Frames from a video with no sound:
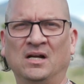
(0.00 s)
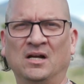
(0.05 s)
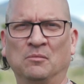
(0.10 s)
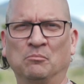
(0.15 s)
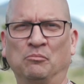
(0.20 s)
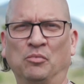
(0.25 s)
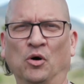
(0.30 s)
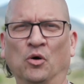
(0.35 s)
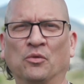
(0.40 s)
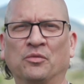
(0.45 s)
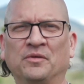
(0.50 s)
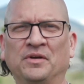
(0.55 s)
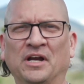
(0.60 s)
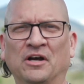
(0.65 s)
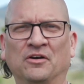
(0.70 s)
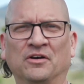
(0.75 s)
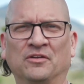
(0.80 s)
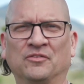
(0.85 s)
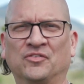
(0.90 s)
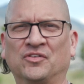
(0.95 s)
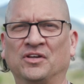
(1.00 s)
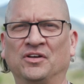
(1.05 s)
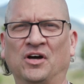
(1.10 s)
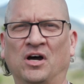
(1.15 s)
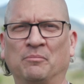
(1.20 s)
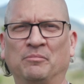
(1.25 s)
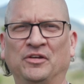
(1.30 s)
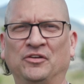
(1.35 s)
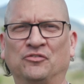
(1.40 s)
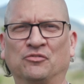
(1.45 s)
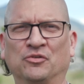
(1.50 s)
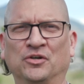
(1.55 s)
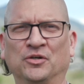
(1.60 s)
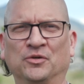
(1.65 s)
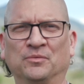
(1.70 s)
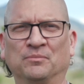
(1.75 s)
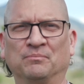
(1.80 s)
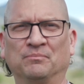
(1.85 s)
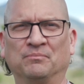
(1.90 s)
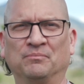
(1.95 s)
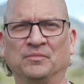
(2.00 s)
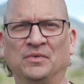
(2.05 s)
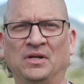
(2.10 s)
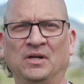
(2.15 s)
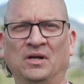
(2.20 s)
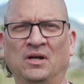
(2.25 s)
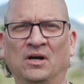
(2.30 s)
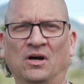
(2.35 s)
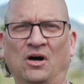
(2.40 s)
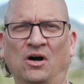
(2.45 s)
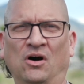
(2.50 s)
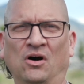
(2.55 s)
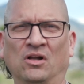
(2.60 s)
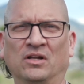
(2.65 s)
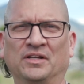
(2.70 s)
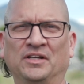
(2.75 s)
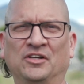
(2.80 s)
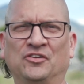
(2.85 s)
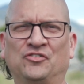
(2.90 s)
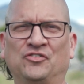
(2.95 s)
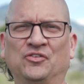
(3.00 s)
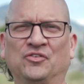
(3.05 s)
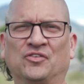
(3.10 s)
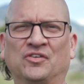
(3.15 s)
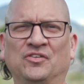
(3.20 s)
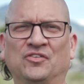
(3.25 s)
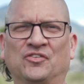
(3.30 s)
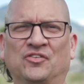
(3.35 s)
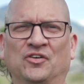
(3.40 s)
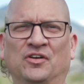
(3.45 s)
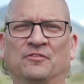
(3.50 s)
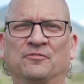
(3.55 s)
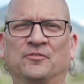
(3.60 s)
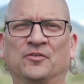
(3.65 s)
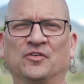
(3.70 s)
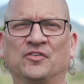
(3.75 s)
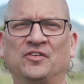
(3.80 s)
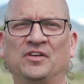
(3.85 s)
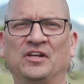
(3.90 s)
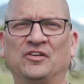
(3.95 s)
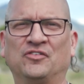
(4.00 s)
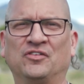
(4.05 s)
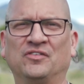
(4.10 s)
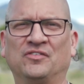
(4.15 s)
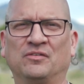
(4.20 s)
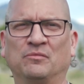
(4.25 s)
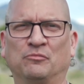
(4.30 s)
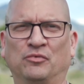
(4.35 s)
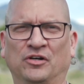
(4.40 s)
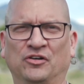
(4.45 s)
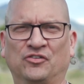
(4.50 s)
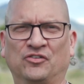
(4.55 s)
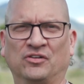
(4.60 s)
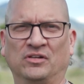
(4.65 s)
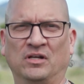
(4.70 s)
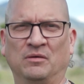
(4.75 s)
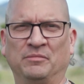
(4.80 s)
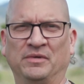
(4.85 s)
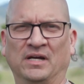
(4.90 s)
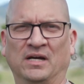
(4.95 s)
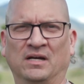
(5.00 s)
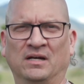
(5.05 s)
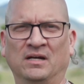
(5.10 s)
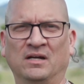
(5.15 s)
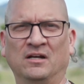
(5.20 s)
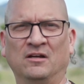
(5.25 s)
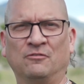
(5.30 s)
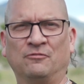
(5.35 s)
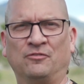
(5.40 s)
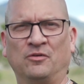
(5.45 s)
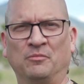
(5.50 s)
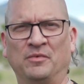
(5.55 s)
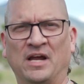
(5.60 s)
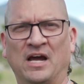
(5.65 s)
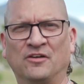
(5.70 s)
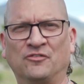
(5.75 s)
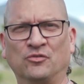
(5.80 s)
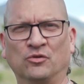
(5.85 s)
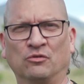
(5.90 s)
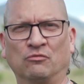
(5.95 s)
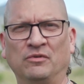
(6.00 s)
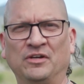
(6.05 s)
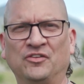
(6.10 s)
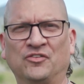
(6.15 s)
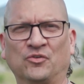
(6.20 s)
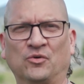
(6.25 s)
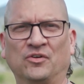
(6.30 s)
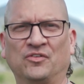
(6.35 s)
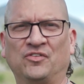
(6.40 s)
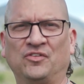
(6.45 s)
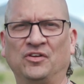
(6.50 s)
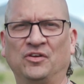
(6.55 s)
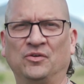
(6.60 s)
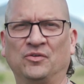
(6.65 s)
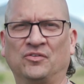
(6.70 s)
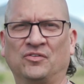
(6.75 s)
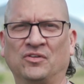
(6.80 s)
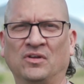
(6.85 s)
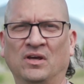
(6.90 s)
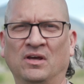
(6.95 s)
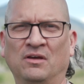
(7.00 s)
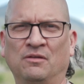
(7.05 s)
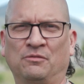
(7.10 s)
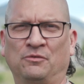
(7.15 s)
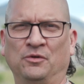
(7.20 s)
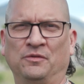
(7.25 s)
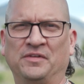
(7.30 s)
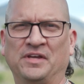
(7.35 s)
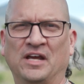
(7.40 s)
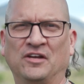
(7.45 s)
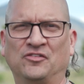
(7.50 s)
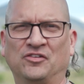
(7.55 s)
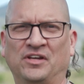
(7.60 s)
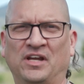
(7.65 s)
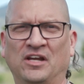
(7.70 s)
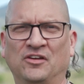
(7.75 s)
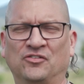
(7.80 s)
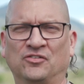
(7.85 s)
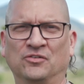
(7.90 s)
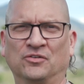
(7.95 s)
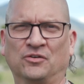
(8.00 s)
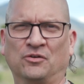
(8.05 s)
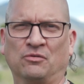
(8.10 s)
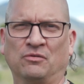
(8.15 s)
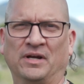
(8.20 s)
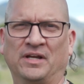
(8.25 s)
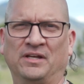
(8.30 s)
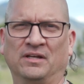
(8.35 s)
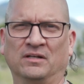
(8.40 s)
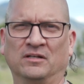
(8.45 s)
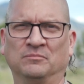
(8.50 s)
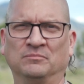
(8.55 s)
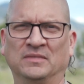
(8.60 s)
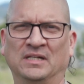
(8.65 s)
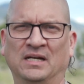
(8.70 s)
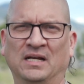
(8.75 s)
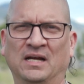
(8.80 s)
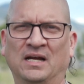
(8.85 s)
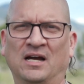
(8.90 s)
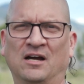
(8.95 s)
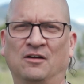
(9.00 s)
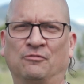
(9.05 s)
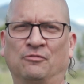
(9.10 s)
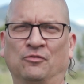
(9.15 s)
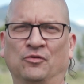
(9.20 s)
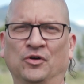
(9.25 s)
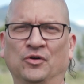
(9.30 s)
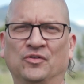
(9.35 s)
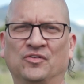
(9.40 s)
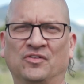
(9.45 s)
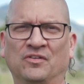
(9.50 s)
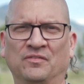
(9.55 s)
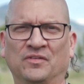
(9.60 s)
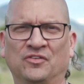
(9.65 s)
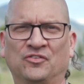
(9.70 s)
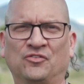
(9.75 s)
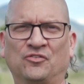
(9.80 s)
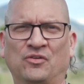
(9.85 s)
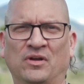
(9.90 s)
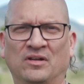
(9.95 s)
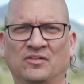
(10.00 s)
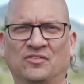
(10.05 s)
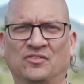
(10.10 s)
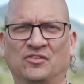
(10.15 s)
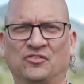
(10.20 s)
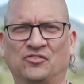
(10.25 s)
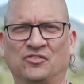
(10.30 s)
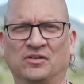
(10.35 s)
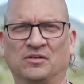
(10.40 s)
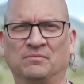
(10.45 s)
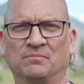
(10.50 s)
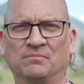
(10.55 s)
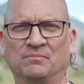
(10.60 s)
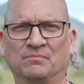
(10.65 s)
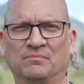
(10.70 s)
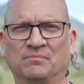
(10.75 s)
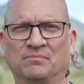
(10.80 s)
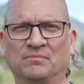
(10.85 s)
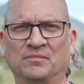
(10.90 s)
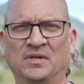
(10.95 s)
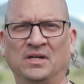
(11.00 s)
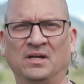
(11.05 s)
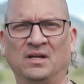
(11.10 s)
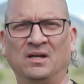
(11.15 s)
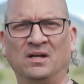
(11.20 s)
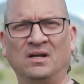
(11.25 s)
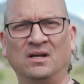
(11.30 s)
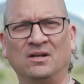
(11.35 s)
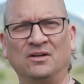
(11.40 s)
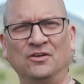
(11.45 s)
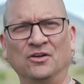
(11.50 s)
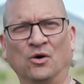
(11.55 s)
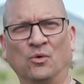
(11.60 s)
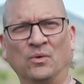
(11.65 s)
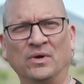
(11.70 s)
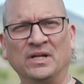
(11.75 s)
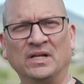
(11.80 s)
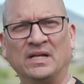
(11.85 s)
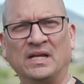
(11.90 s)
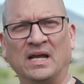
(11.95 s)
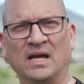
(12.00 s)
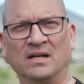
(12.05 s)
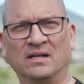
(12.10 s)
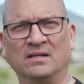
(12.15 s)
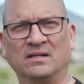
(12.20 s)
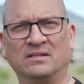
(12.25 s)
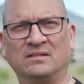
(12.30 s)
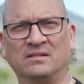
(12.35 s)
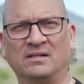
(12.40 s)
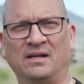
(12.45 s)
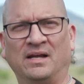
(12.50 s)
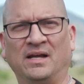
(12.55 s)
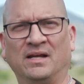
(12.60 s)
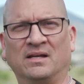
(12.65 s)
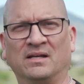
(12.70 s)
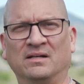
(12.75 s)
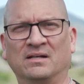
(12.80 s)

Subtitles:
Both narratives cannot be true. All issues concerning First Nations in British Columbia, from natural resource use through the educational curriculum, have roots in this transition. No one in Canada today can